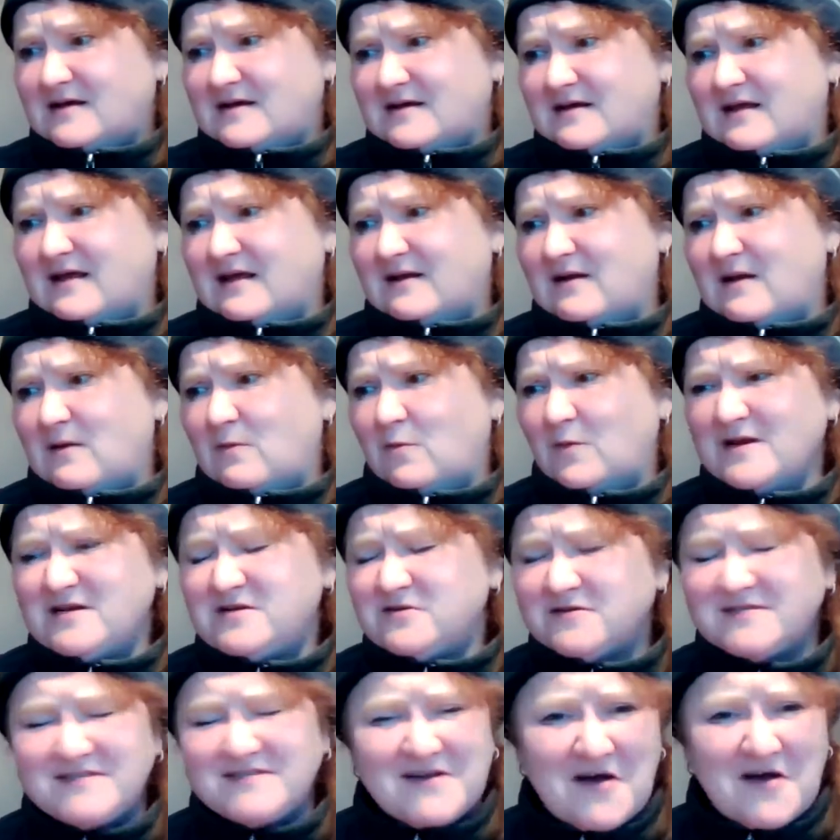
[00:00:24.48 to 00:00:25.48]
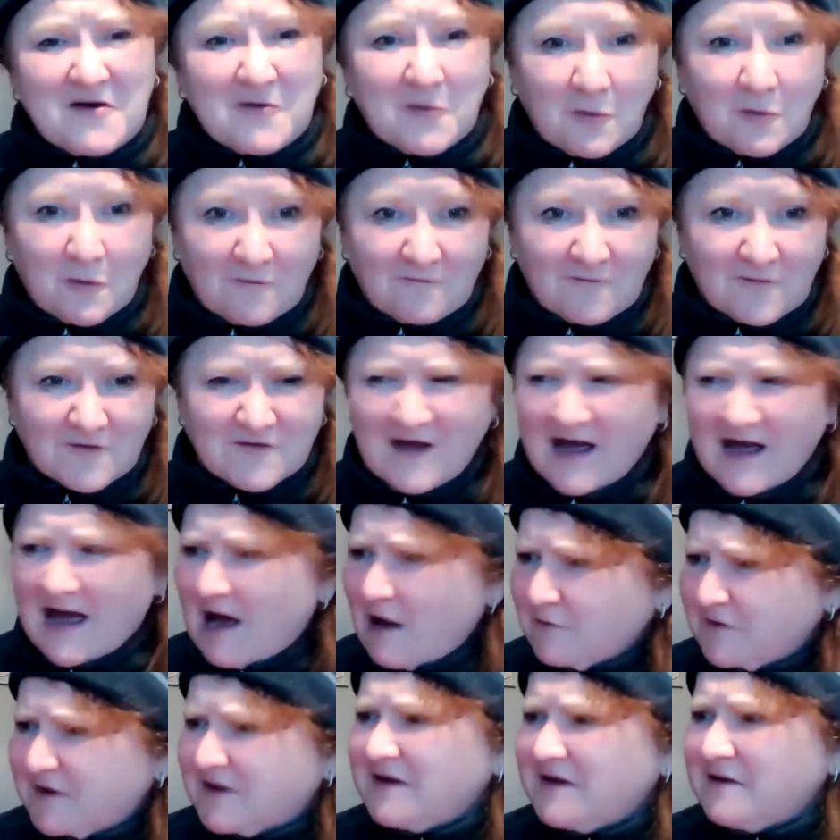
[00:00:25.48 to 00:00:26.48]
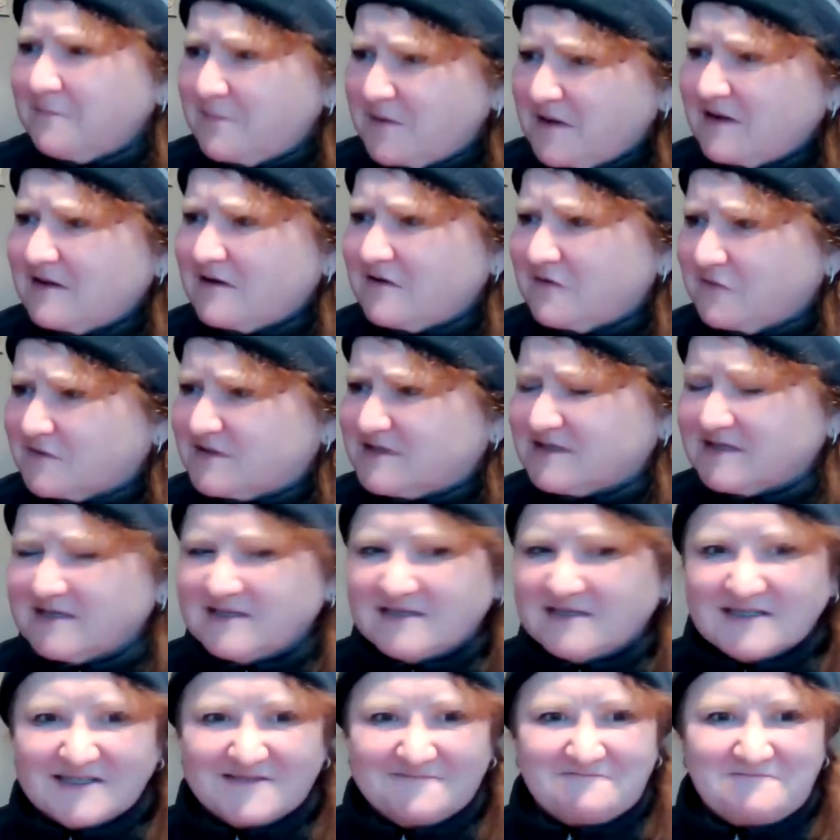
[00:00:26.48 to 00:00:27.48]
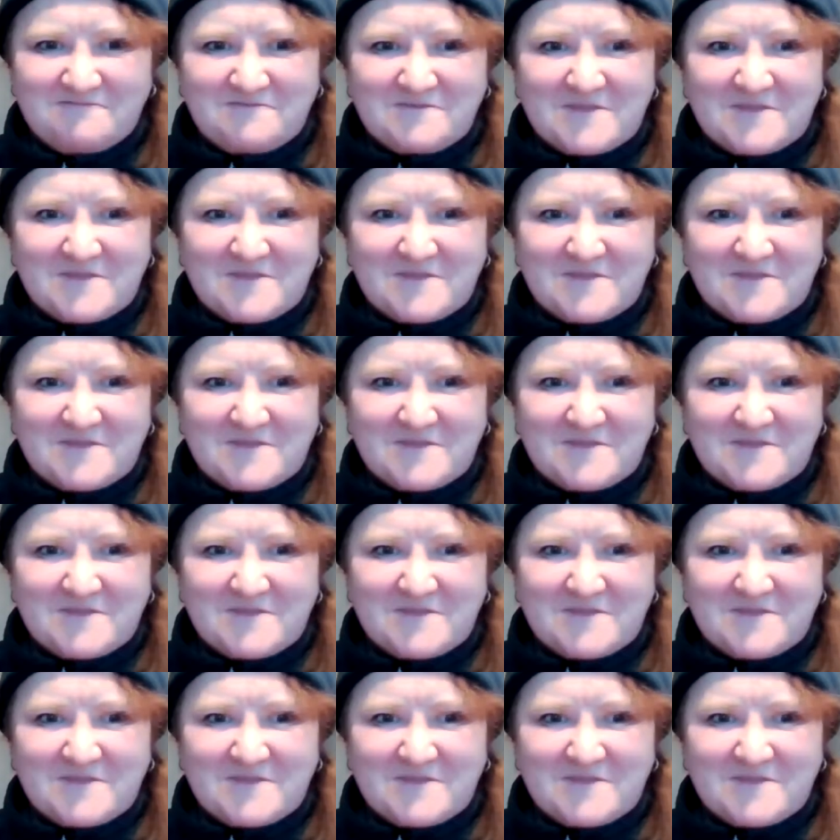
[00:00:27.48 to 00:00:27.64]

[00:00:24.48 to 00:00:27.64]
winter's not over. So how can it be a new season?